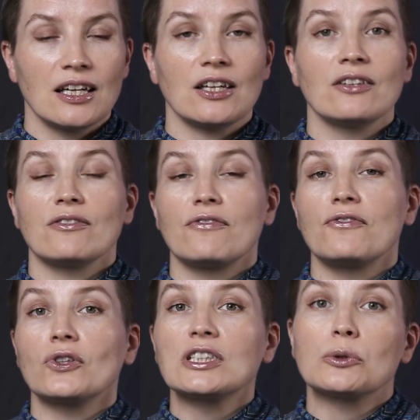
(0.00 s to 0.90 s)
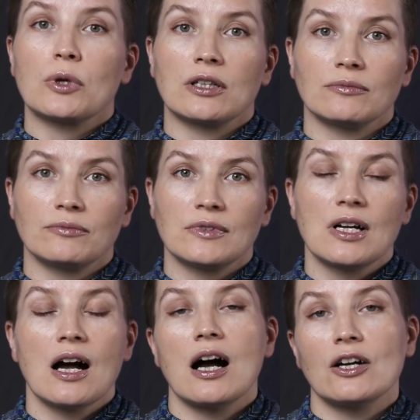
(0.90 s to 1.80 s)
In the first one,
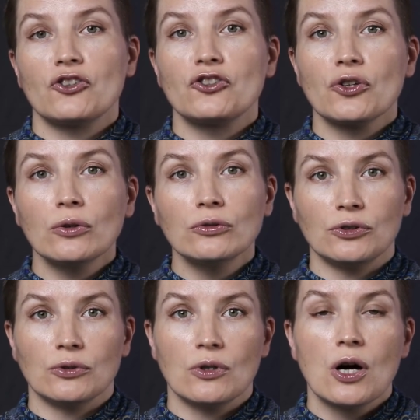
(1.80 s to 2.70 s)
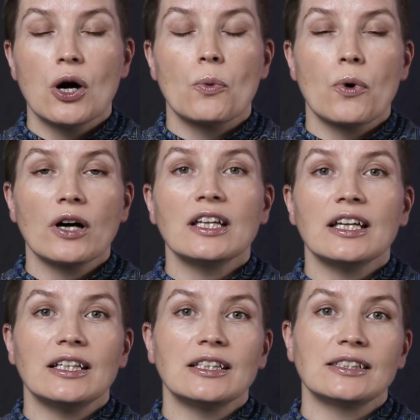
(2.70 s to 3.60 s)
I showed you what
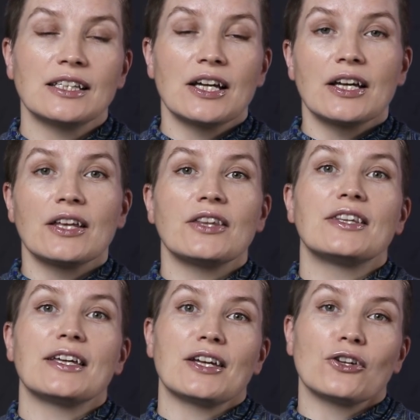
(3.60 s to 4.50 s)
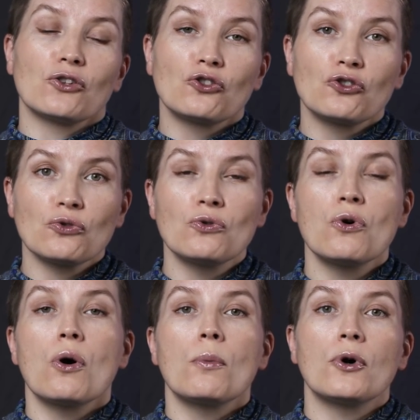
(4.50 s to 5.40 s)
is the
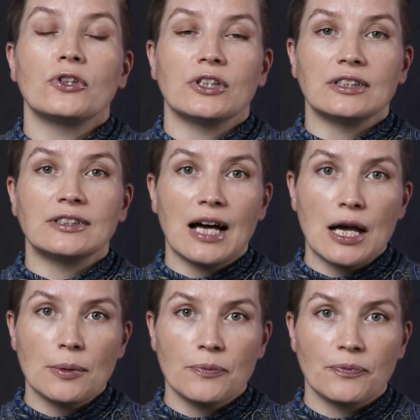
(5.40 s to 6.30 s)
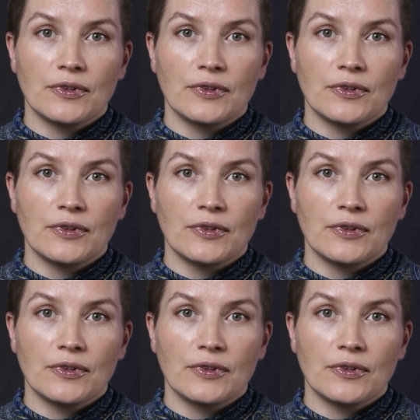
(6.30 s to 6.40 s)
shoe model type